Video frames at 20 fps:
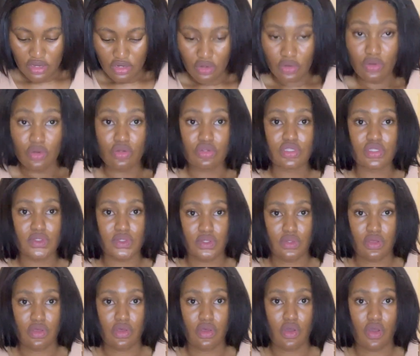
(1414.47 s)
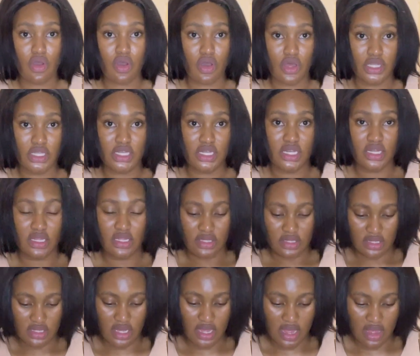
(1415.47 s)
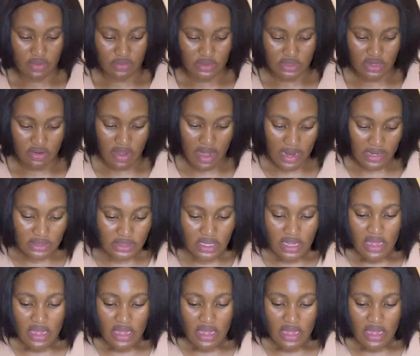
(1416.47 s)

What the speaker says: looks on the counter, right?